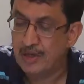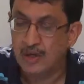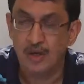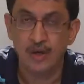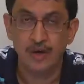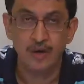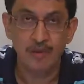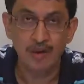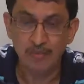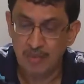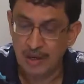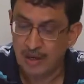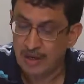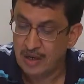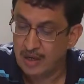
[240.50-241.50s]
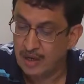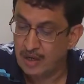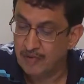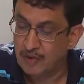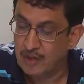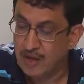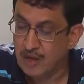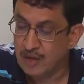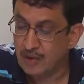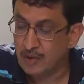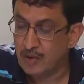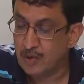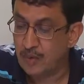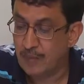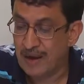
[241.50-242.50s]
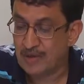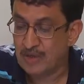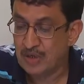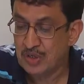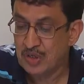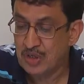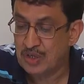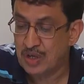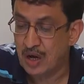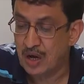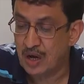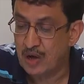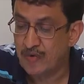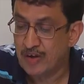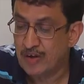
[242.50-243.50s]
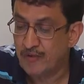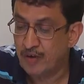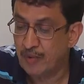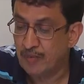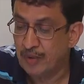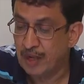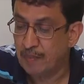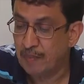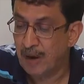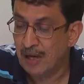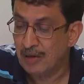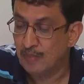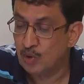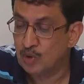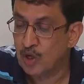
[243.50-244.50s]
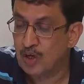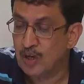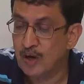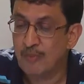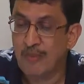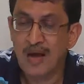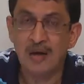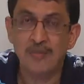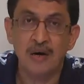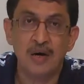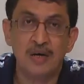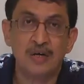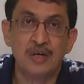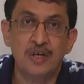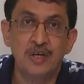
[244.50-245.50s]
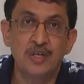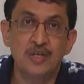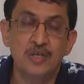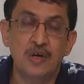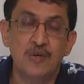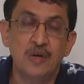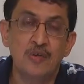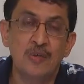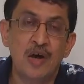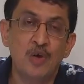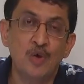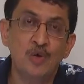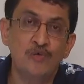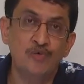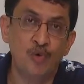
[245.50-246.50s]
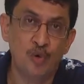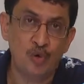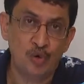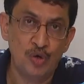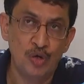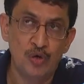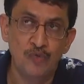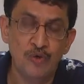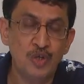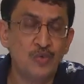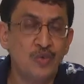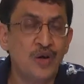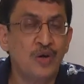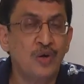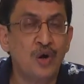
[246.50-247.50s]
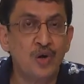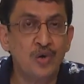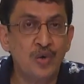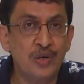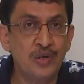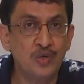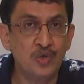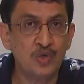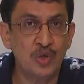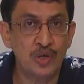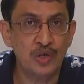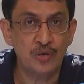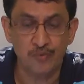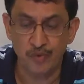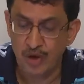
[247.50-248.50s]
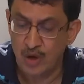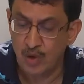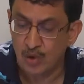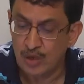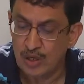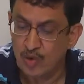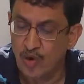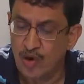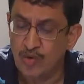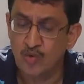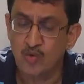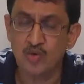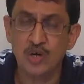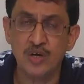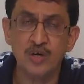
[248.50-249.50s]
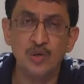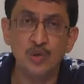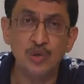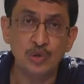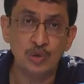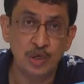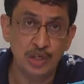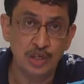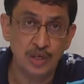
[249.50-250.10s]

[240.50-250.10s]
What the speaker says: Remember, if their passenger is arriving from Nepal, Bhutan or Myanmar, he is covered by rule 4, which we are going to study. We are only going to study rule 3.